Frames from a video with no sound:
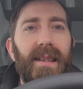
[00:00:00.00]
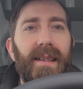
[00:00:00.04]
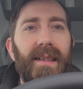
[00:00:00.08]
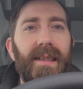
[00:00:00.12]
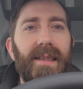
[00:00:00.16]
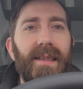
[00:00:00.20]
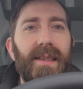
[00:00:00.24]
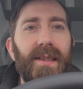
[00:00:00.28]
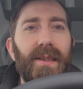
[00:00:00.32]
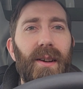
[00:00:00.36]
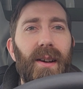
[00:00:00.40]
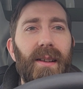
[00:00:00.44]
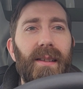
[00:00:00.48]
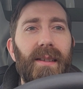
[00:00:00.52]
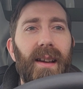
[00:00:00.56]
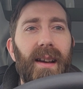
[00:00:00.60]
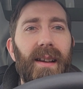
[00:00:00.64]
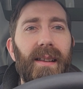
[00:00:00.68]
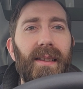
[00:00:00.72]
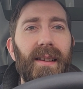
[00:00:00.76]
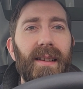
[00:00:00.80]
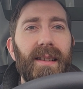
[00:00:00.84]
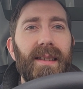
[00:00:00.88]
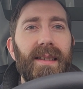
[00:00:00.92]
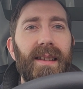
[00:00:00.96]
So
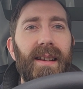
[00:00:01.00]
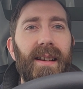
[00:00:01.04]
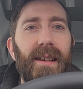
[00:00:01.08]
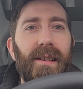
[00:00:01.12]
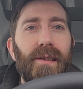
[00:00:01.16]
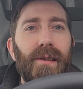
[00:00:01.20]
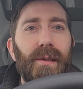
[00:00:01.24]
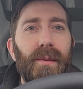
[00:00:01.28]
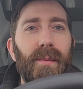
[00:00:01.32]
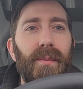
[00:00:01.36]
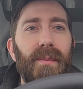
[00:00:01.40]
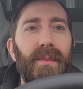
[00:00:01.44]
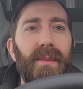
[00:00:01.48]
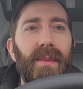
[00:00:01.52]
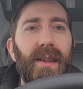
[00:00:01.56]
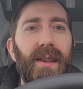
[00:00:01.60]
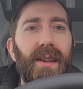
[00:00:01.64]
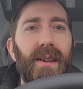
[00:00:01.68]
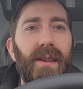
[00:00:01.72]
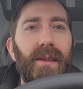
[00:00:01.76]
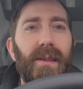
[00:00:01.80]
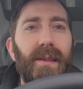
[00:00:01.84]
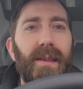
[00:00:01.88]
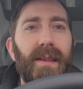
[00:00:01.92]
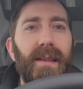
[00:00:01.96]
I'd like to hear them, you
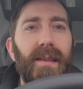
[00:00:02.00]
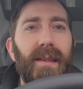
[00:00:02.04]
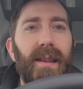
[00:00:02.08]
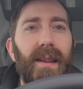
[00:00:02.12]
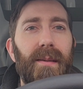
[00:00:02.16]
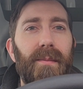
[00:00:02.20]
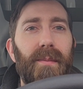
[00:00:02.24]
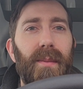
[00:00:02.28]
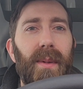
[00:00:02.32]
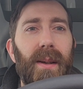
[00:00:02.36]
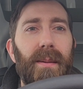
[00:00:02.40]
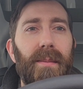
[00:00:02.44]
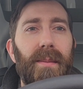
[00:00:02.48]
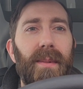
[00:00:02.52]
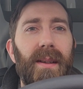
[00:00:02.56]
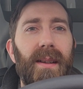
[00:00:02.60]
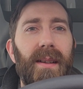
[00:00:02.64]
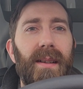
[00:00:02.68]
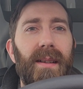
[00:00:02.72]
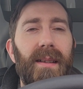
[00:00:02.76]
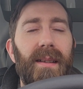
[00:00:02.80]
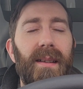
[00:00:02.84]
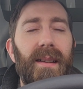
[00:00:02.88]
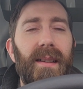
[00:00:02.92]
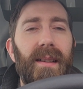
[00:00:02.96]
know, and
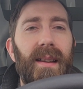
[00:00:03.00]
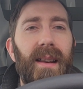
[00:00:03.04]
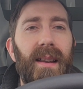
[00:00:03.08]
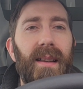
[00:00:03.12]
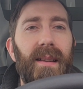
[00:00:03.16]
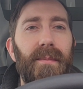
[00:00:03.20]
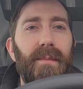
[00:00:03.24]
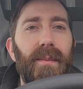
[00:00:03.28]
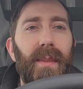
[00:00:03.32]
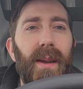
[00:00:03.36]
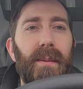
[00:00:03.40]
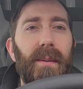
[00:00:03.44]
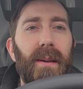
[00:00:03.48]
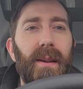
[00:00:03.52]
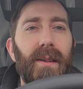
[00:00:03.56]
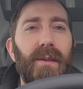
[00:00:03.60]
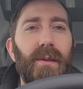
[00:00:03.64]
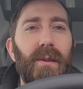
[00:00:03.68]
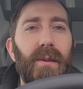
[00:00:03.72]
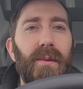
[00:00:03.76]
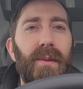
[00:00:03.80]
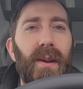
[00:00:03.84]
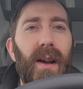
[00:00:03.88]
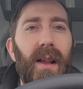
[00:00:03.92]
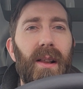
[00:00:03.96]
maybe I'll
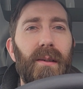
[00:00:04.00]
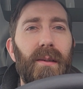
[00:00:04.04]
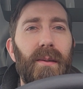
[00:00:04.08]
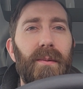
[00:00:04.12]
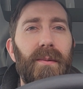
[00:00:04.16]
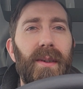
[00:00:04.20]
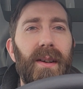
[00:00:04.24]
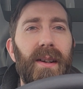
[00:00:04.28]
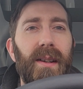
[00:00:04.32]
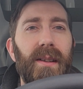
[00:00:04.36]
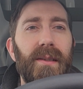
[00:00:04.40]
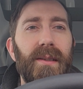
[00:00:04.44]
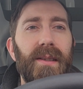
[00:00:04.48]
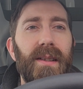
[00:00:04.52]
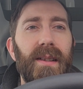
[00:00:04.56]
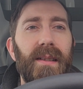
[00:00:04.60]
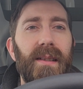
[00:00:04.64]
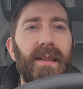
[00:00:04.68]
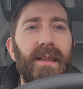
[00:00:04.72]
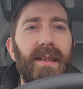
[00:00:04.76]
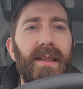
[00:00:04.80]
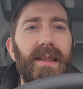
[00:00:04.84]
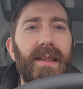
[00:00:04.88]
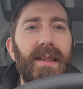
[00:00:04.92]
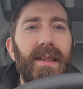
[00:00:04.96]
do a follow-up video to
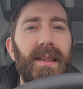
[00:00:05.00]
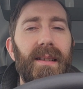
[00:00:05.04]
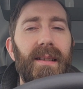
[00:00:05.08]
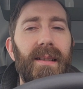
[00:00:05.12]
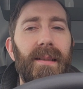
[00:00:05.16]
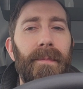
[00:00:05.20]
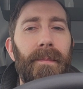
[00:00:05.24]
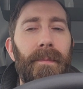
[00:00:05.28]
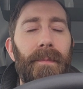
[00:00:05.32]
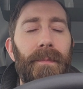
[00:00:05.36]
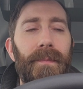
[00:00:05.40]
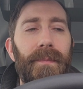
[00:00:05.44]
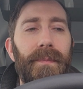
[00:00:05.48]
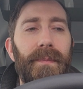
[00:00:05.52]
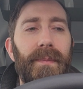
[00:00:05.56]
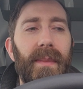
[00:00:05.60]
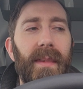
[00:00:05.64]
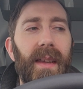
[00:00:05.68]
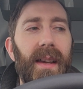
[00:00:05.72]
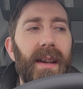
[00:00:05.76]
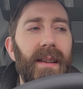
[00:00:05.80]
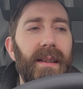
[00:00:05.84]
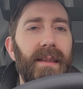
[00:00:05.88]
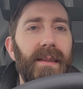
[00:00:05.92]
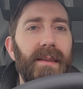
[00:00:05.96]
this. And
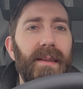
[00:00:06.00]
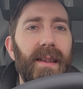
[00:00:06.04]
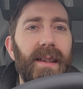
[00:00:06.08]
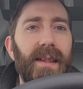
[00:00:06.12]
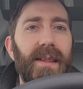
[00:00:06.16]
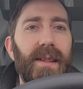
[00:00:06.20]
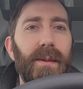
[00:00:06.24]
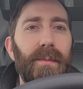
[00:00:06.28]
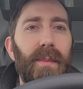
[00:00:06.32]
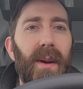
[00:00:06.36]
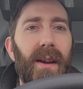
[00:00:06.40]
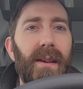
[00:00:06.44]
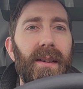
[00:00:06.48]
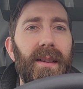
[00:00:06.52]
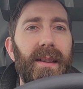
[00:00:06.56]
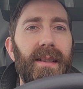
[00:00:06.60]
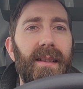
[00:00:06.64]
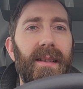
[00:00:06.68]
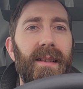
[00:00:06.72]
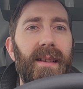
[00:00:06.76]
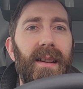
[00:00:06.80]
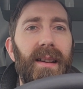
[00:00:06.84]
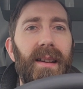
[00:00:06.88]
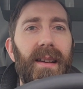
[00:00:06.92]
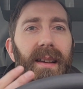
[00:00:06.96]
yeah, that's about it.
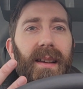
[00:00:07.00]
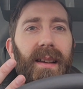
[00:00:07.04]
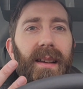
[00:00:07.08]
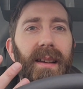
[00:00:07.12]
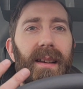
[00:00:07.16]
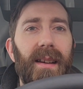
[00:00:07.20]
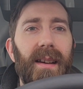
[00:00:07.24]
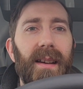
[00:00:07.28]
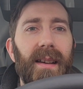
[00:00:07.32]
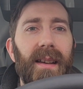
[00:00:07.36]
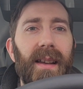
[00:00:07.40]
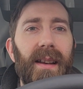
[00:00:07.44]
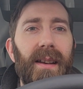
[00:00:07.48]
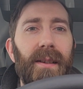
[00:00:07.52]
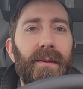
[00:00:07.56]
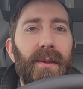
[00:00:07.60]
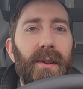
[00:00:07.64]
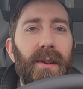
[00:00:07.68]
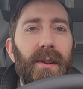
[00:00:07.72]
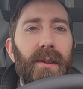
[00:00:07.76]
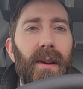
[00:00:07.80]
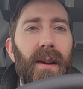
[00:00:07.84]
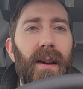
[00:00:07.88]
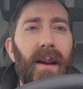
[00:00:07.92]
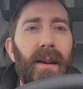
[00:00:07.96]
Again, if
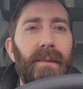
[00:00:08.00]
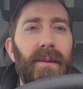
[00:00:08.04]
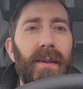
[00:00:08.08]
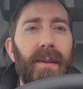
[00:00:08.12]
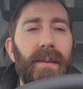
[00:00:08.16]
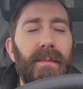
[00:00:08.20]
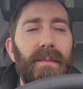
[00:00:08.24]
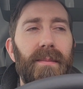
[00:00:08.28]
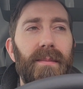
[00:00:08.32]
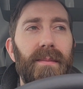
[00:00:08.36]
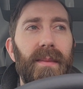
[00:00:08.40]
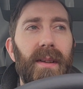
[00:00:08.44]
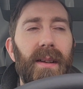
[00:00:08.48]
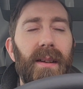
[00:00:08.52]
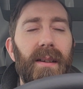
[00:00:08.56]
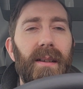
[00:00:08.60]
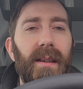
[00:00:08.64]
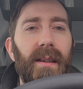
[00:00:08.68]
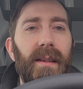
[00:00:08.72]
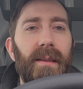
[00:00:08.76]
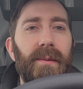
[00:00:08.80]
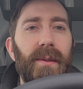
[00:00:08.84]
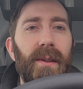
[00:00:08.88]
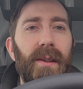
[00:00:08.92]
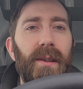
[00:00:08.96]
you're
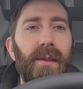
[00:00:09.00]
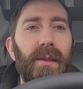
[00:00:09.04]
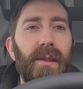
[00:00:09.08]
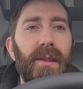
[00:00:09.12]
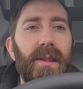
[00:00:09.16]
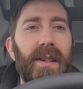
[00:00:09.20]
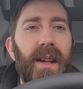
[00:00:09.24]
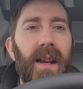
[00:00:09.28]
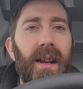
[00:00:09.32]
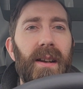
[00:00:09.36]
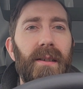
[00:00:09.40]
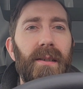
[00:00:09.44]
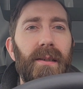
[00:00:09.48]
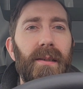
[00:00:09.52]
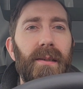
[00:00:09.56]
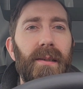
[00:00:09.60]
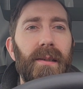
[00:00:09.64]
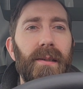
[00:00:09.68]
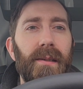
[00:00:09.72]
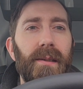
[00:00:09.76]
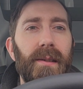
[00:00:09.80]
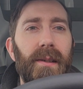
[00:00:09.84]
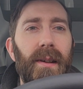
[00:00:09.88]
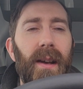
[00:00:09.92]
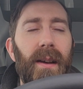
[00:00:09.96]
new to the channel
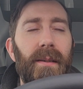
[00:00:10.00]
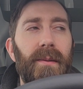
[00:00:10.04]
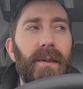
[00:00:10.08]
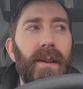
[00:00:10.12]
or you haven't